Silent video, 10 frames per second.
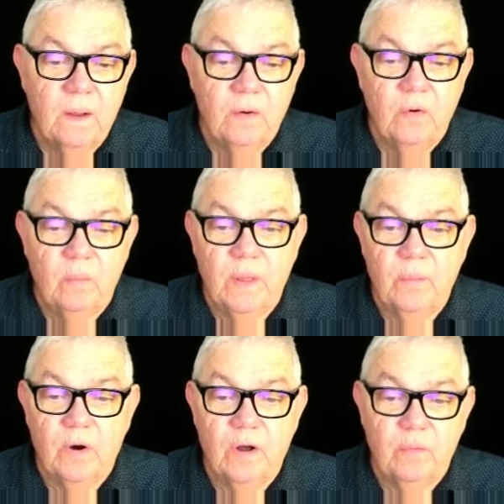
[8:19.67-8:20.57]
Normally
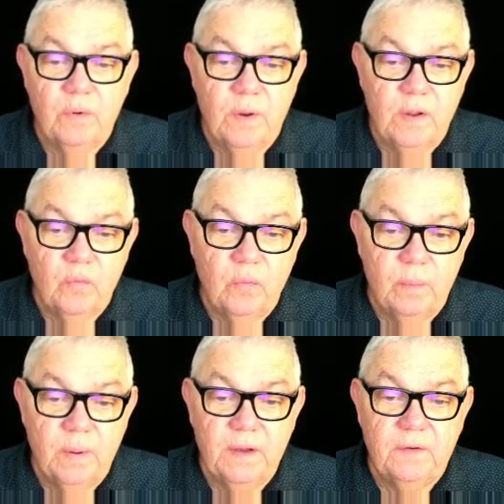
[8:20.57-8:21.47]
what I would do would
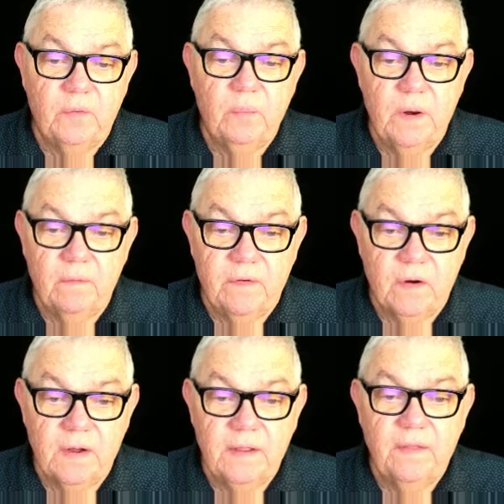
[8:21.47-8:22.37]
be to
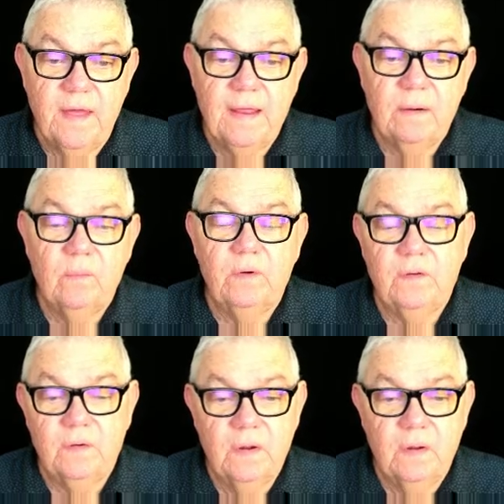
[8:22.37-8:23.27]
minify that,
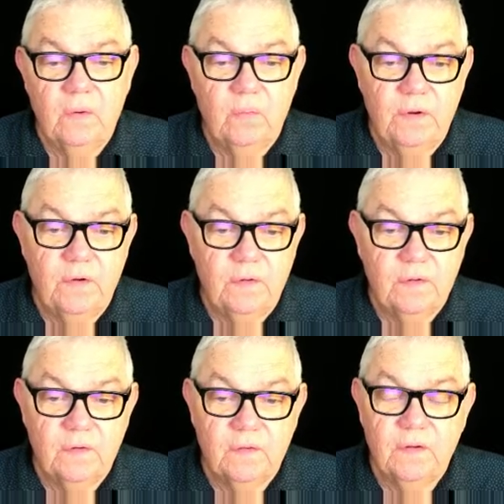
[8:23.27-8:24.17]
which
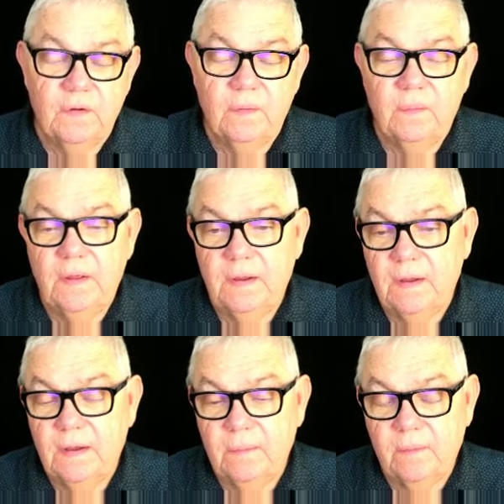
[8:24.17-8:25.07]
reduces the
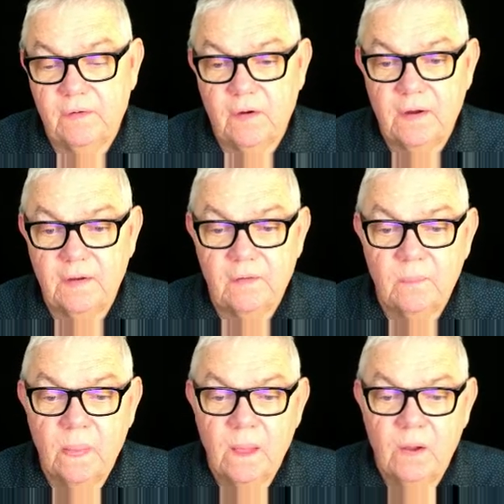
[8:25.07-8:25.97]
size.
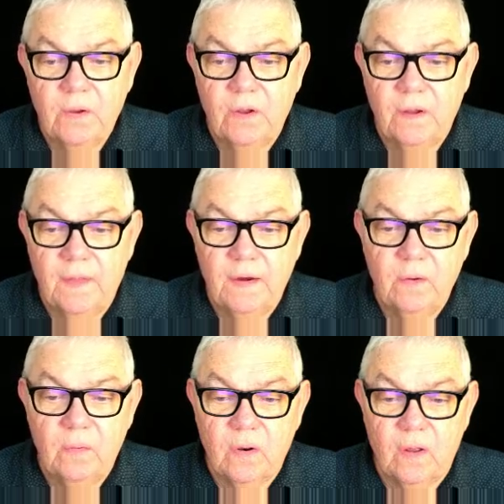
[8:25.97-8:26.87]
You can then
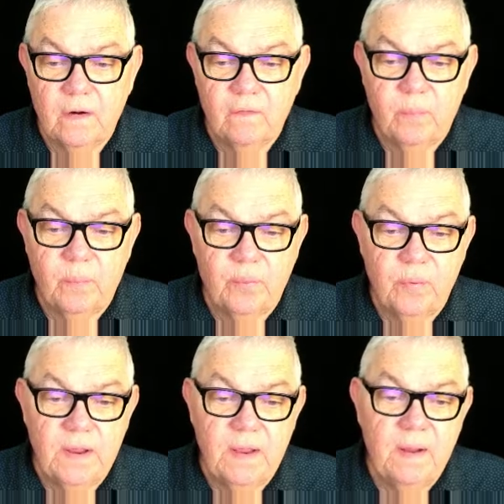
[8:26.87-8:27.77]
do a lot of
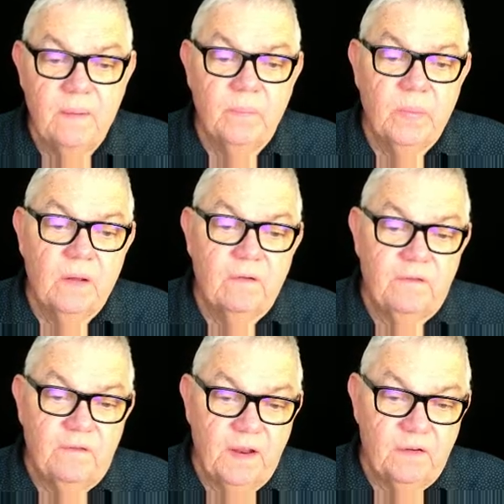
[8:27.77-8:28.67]

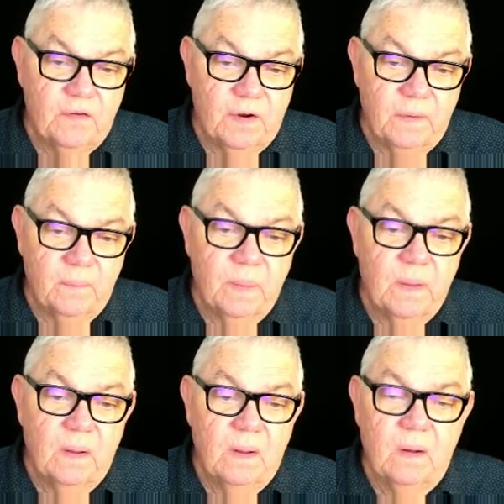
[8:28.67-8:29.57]
pre-fetching
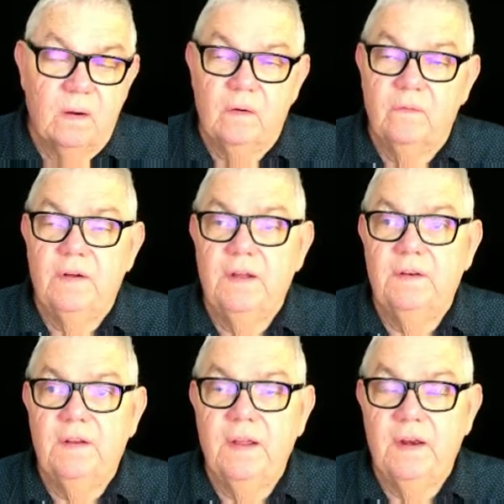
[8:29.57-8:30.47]
of
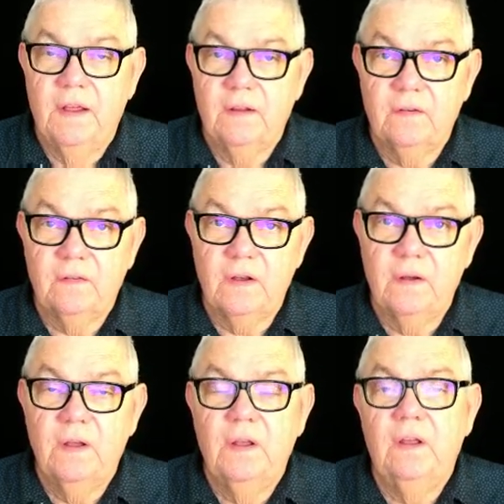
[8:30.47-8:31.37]
DNS. So
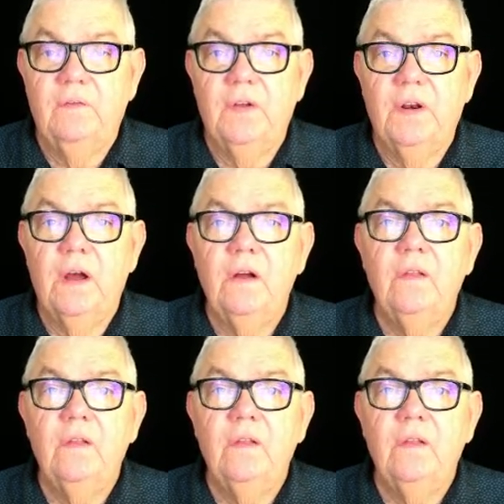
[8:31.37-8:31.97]
if you know